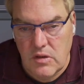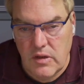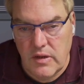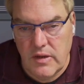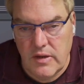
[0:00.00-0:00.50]

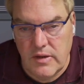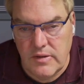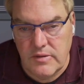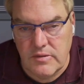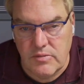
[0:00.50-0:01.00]

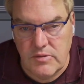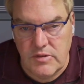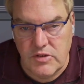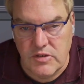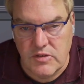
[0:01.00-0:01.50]
And we'll
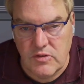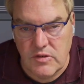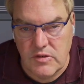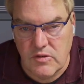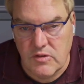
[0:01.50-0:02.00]
just turn
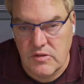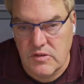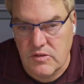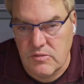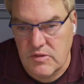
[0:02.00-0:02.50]
it on
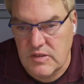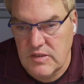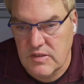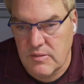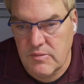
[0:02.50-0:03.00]
so we see
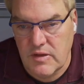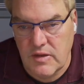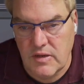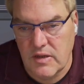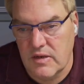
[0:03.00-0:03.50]

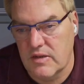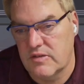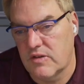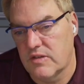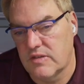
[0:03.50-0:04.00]
something. And as you
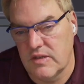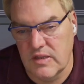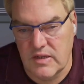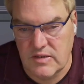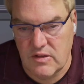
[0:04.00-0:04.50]
can see,
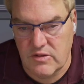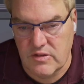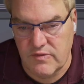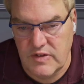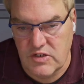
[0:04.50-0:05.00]
there's lots of
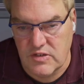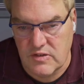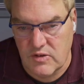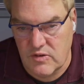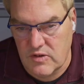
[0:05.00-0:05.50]
features
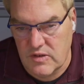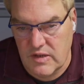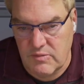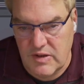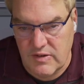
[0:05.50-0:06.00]
turned on that
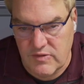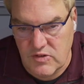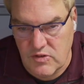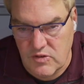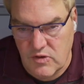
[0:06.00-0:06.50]
we have to
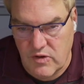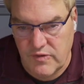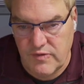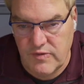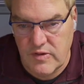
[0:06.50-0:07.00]
turn
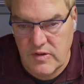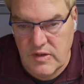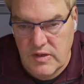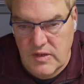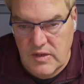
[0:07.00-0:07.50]
off.
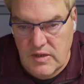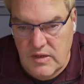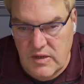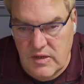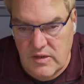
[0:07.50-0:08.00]

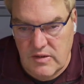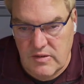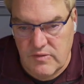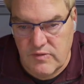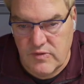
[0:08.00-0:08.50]

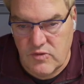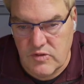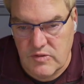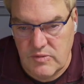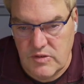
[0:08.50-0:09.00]
Of
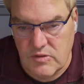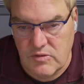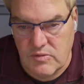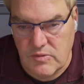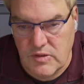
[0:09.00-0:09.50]
course, we
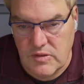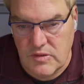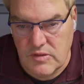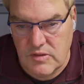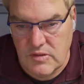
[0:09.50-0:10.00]
don't
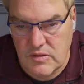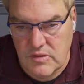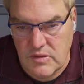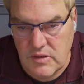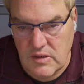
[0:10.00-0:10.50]
want
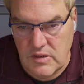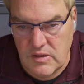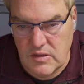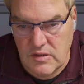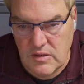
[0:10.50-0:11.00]

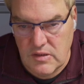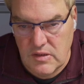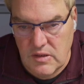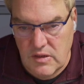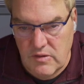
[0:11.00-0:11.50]

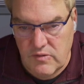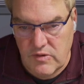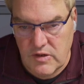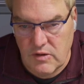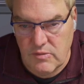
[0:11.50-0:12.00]
for
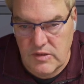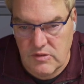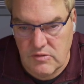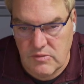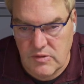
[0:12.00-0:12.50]
now we
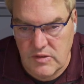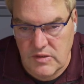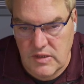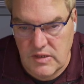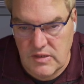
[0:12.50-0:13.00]
don't want a